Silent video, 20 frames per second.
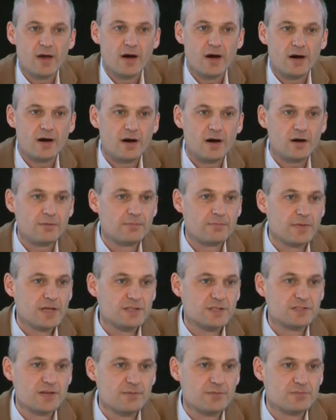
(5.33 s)
are
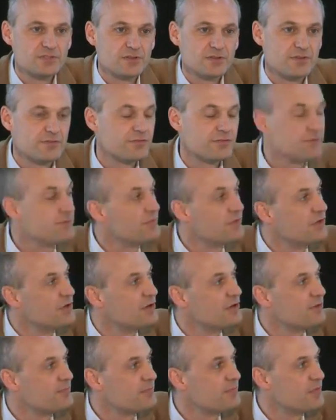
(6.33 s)
in terms of
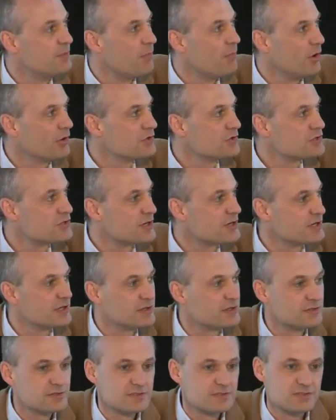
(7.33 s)
the, the monitoring
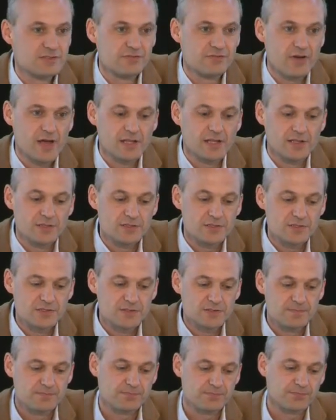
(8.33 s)
and
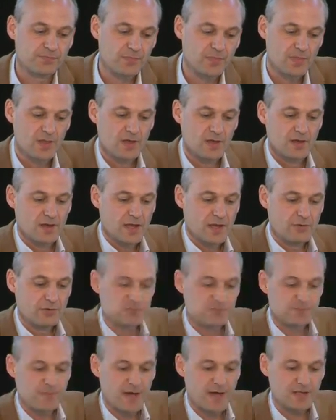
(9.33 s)
surveillance in
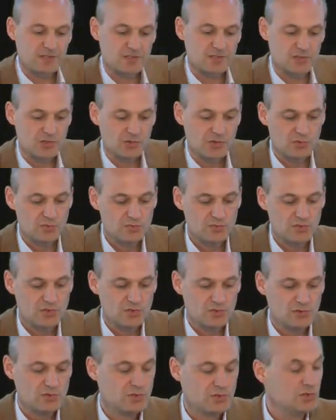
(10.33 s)
respect to, to
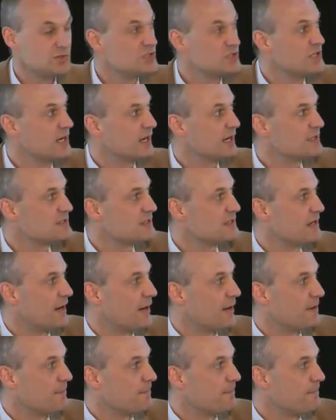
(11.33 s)

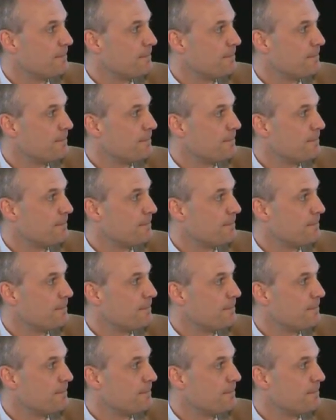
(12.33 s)
UG99.